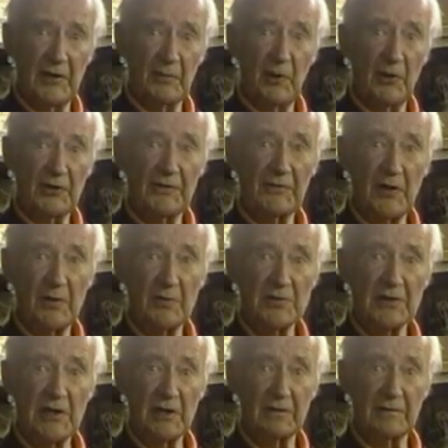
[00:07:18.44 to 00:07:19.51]
And he bought it for
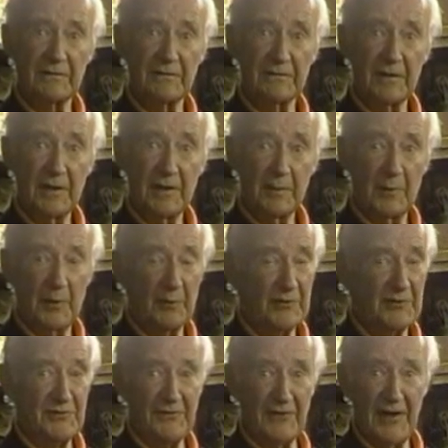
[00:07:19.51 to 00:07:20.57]
himself. Yes. But it
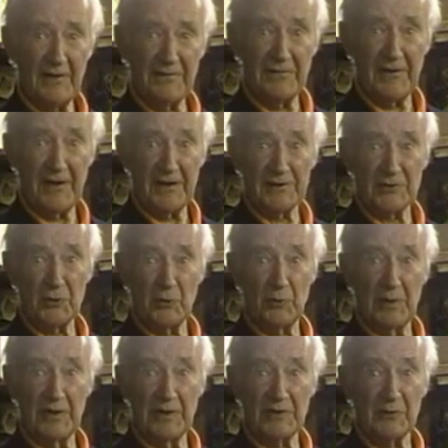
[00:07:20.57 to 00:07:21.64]
was far, far
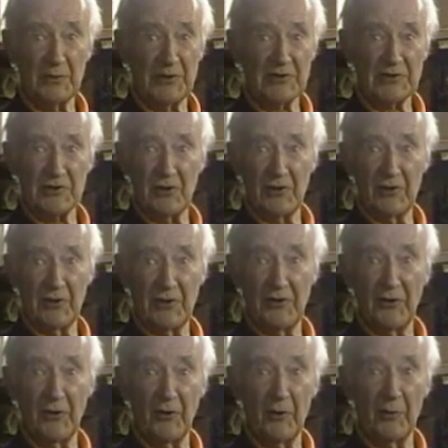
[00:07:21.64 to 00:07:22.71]
too big to install
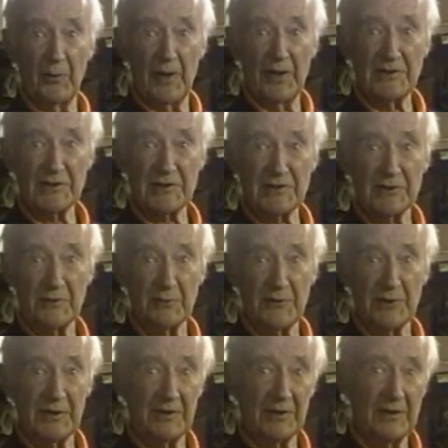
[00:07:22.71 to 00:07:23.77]
on the home bench or
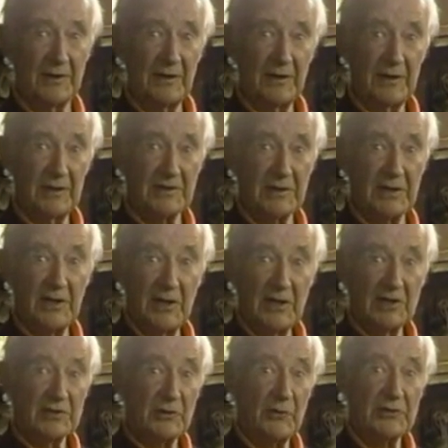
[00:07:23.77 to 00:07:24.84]
yeah. something. Yeah, yeah.
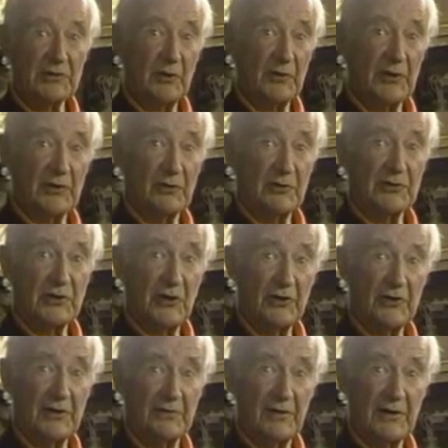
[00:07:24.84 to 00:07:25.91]
So he sold it to a
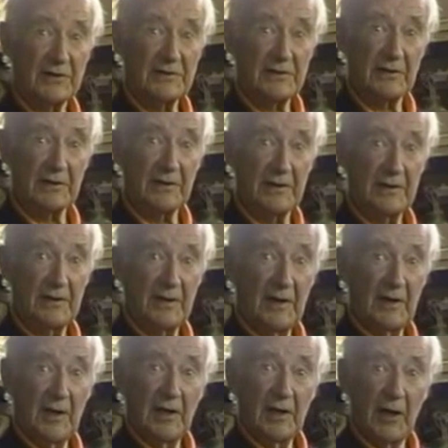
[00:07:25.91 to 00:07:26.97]
joiner eventually. Right.
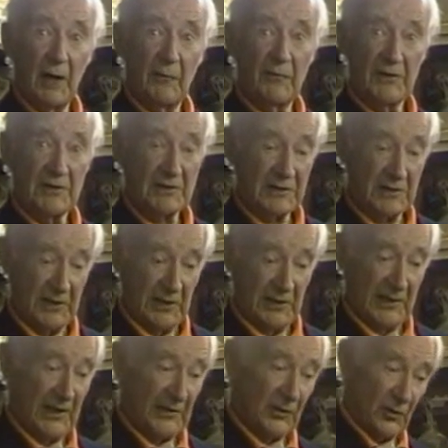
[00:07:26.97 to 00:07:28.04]
Yeah.
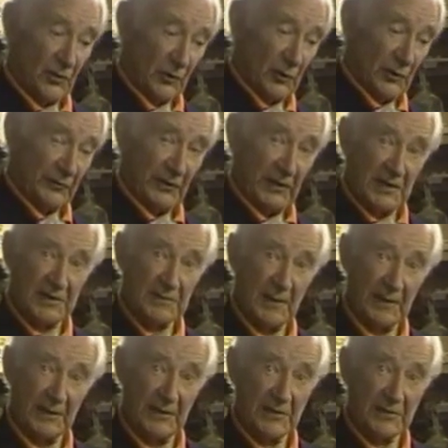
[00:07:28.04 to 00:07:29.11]
Obviously, he hadn't got the quick release
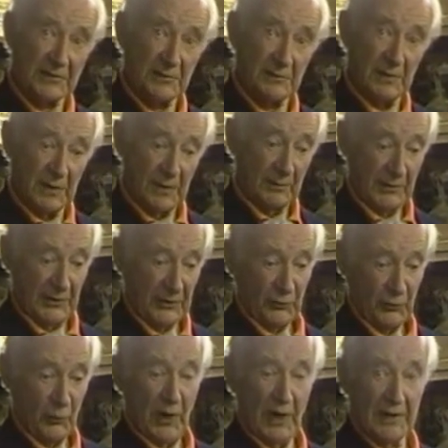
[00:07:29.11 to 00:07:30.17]
mechanism, but he
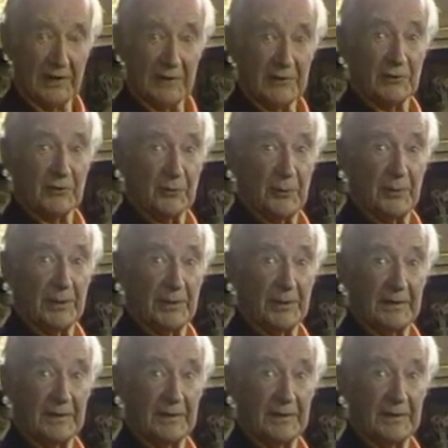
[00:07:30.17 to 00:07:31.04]
could wind it up.